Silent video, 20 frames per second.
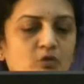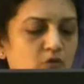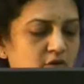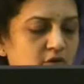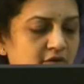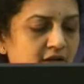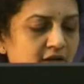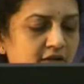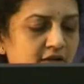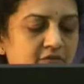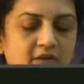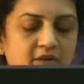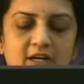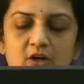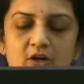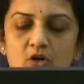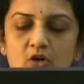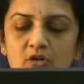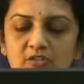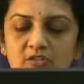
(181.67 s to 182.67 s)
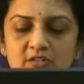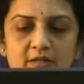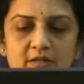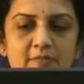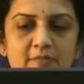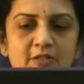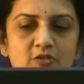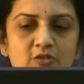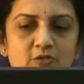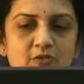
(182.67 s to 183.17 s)
to treat very long
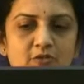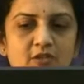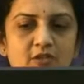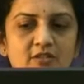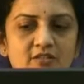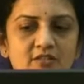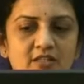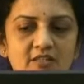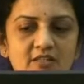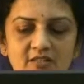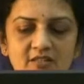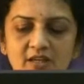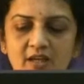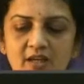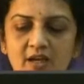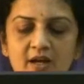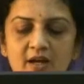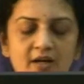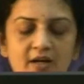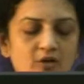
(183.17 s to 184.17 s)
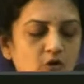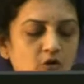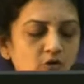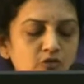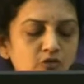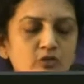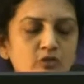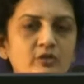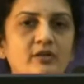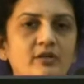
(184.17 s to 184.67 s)
segments of the disease, and
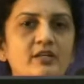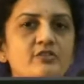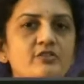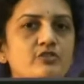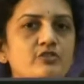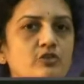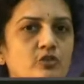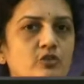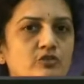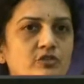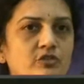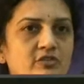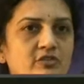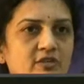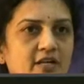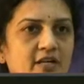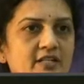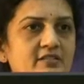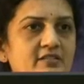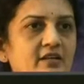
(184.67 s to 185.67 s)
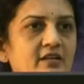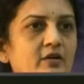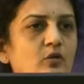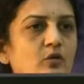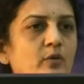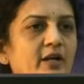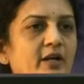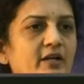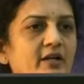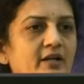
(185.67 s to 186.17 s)
also the restenosis rates are
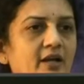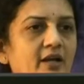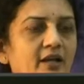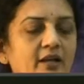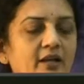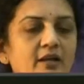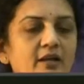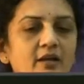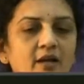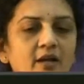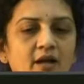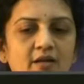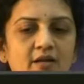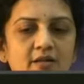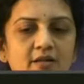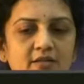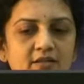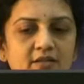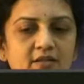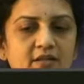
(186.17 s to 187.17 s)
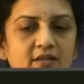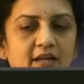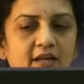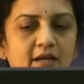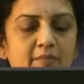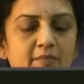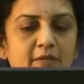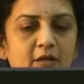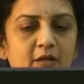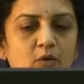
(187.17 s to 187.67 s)
quite high, and it
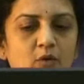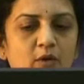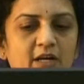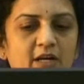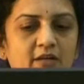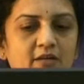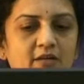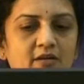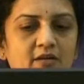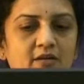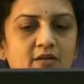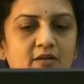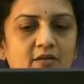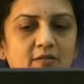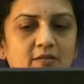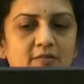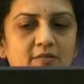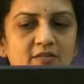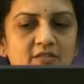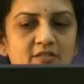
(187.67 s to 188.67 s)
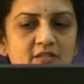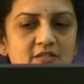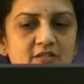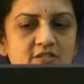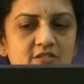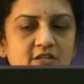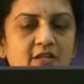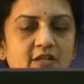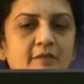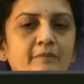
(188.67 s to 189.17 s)
can be quite
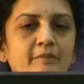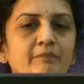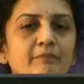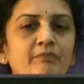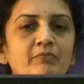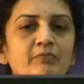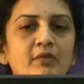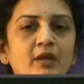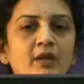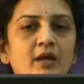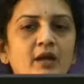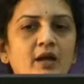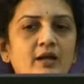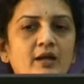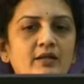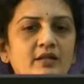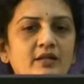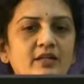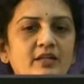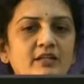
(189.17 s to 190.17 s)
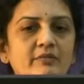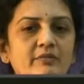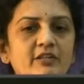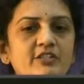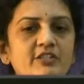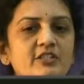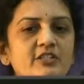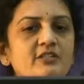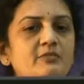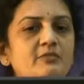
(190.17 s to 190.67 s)
disgusting. And the
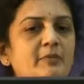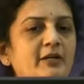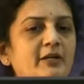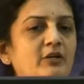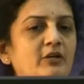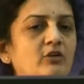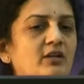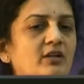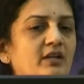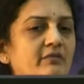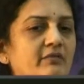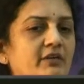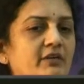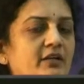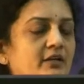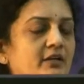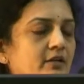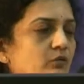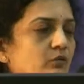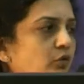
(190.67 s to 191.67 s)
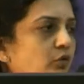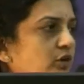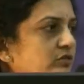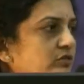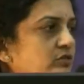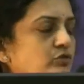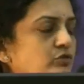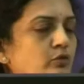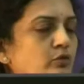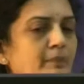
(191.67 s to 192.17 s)
interventions, particularly when it
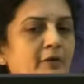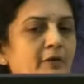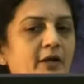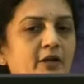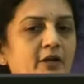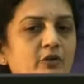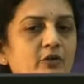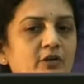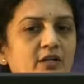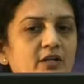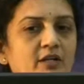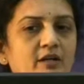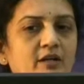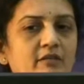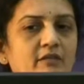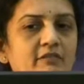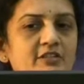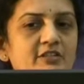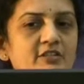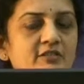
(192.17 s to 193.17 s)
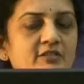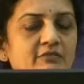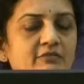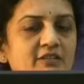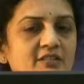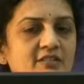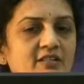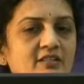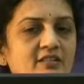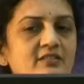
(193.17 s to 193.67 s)
involves the supraaortic
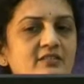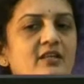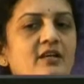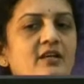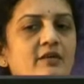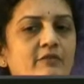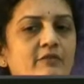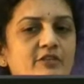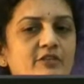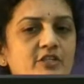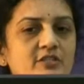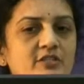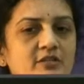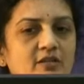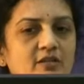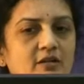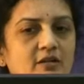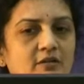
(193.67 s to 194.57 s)
vessels, which is